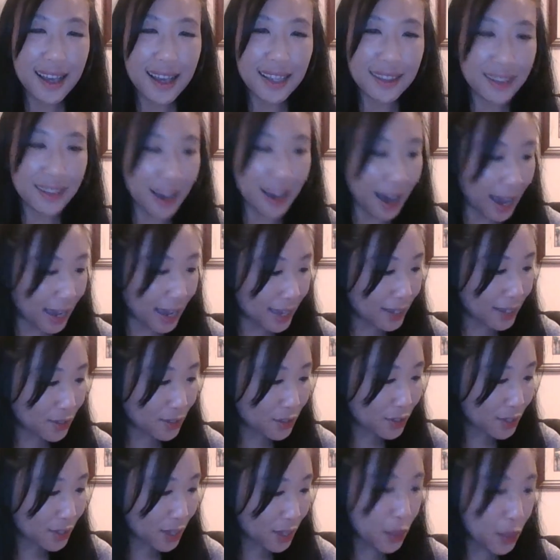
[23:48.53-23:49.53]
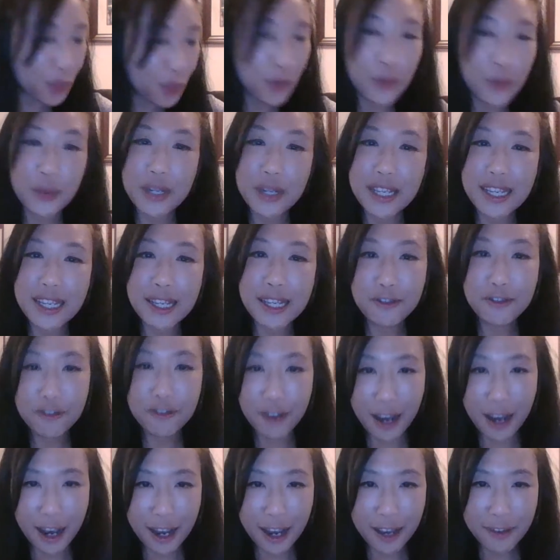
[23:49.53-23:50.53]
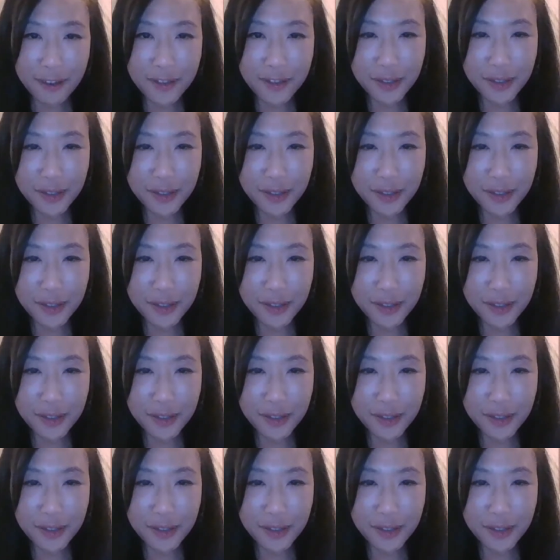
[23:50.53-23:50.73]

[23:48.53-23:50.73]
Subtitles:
lines 3 and 5.